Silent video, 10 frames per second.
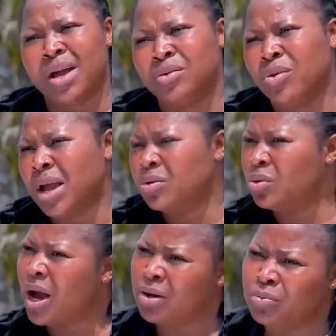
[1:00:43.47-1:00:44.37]

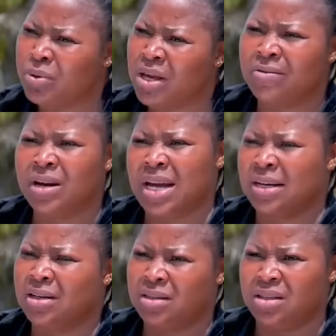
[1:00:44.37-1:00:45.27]
Why are you
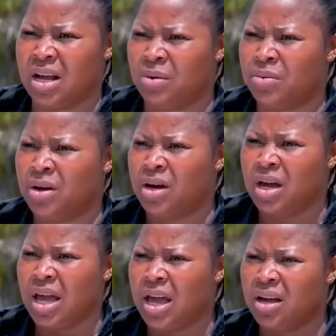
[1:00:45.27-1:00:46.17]
behaving like this
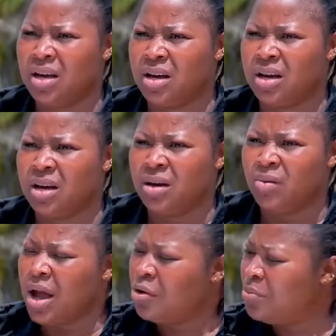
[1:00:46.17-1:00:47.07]
now? Eh?
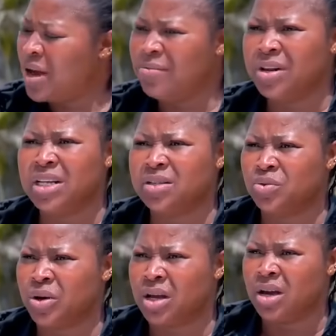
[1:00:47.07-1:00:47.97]
Why are you
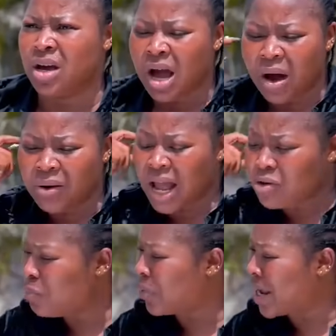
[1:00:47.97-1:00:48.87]
behaving this way?
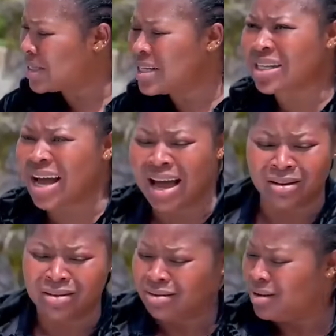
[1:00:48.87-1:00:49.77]
How can you price
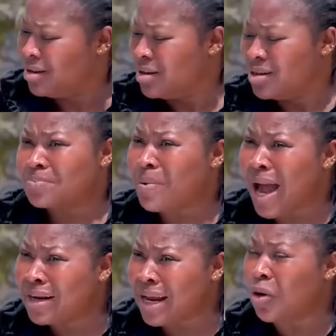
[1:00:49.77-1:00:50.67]
this car?
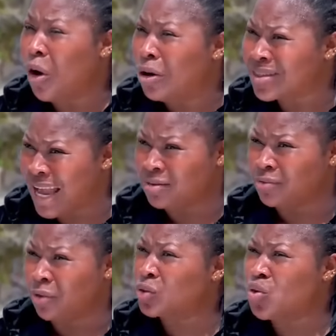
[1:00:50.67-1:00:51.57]
Spider,
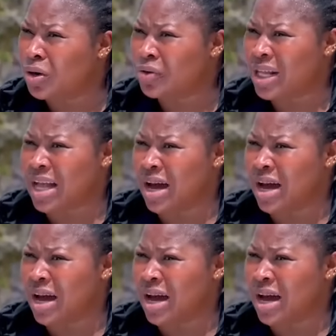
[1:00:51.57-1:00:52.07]
010 for